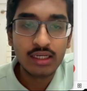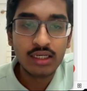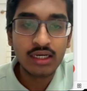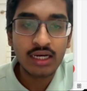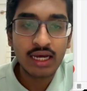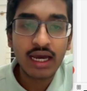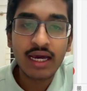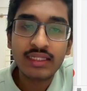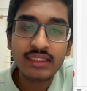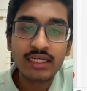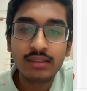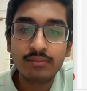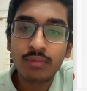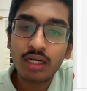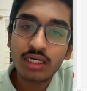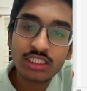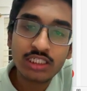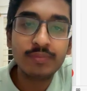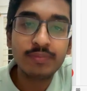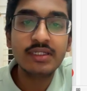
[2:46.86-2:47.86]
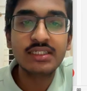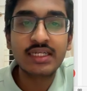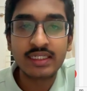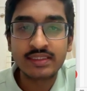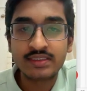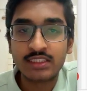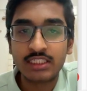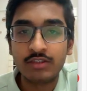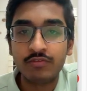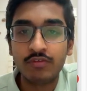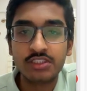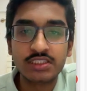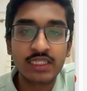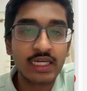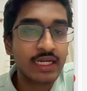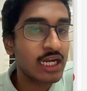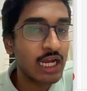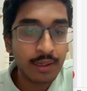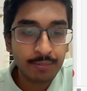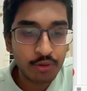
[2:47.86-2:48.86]
And then multiple testing, which is like
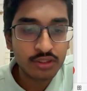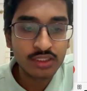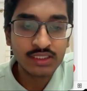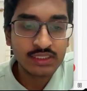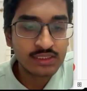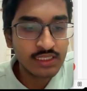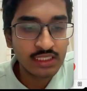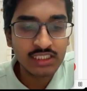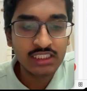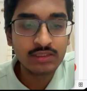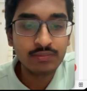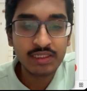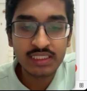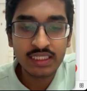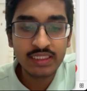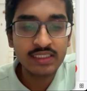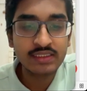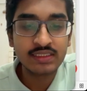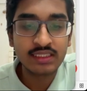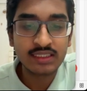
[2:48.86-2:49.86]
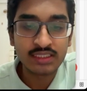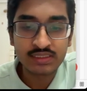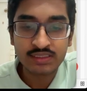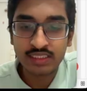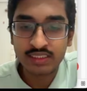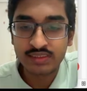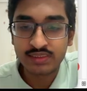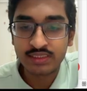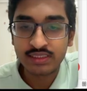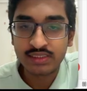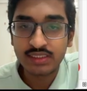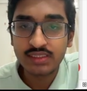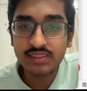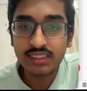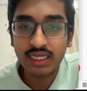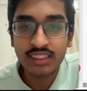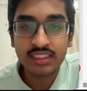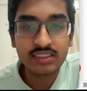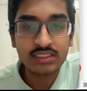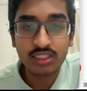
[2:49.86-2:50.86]
hypothesis testing, basically statistics this is,
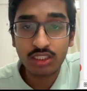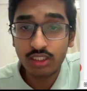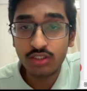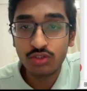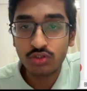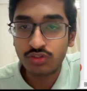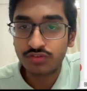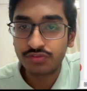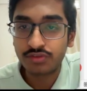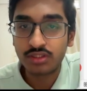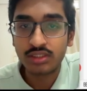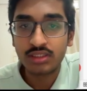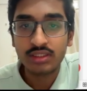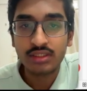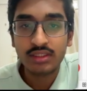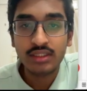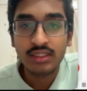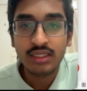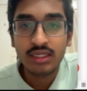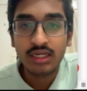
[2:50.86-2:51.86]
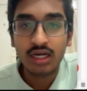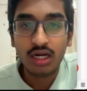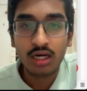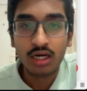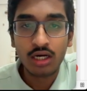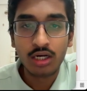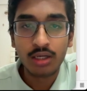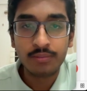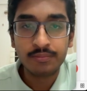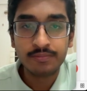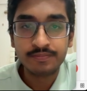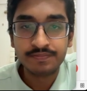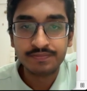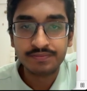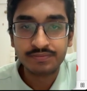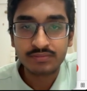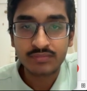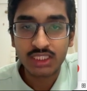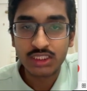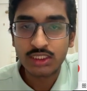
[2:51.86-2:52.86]
and it's really useful.
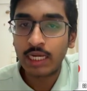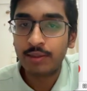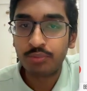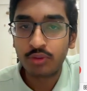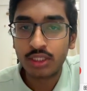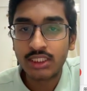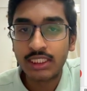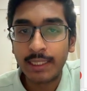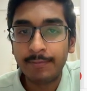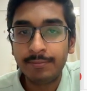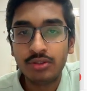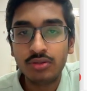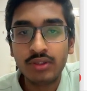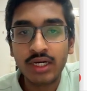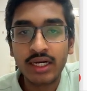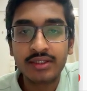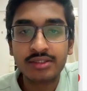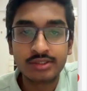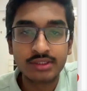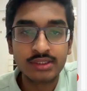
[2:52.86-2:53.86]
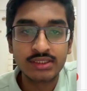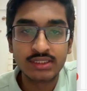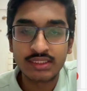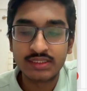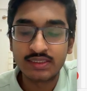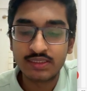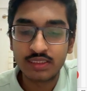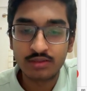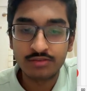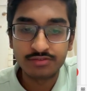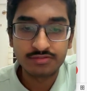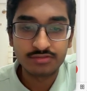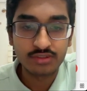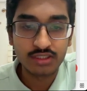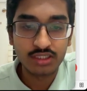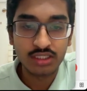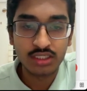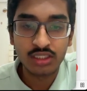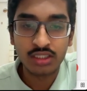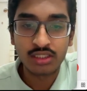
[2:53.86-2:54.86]
Type 1, type 2 errors and stuff.
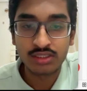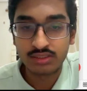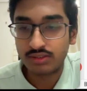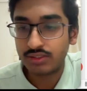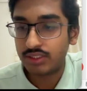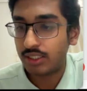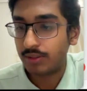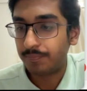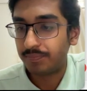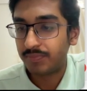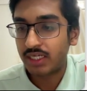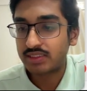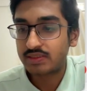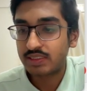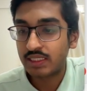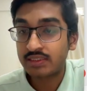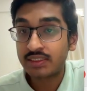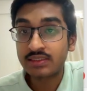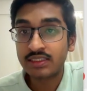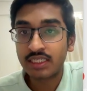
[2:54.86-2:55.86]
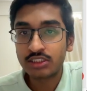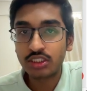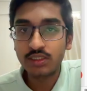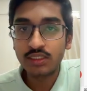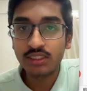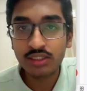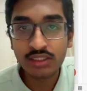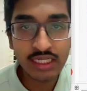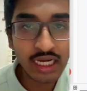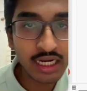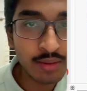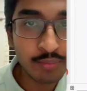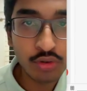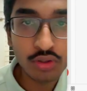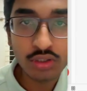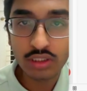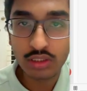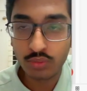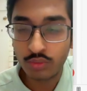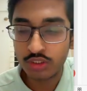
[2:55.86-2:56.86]
So yeah, that's essentially the entire book,
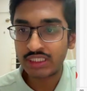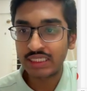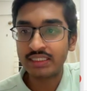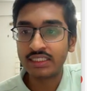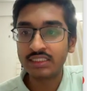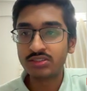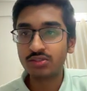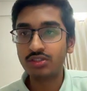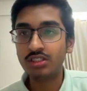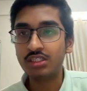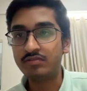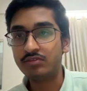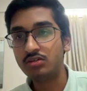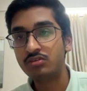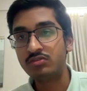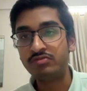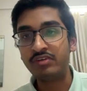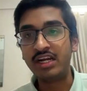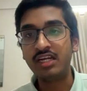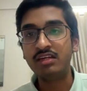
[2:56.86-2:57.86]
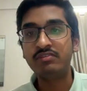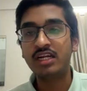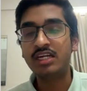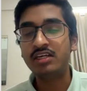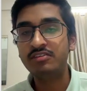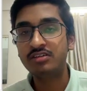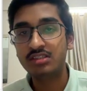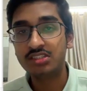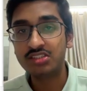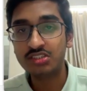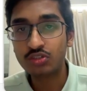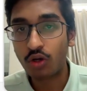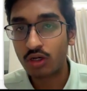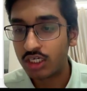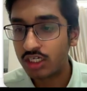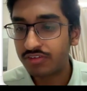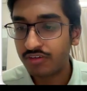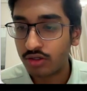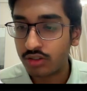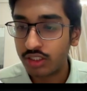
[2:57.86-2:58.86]
which I think is going to give you a very very solid
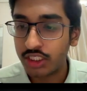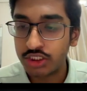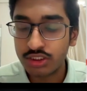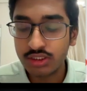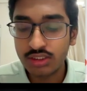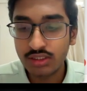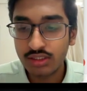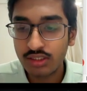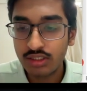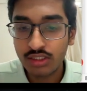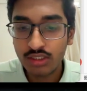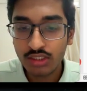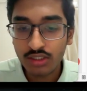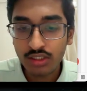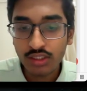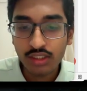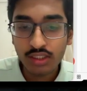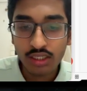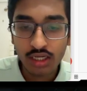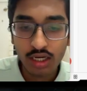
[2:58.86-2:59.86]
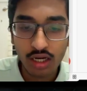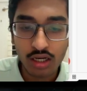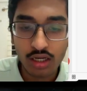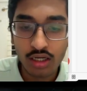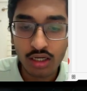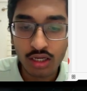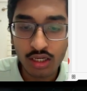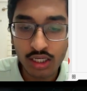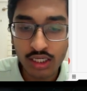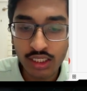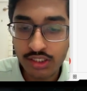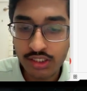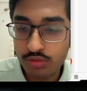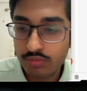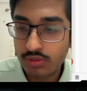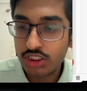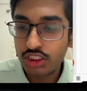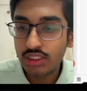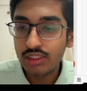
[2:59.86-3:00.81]
foundation into machine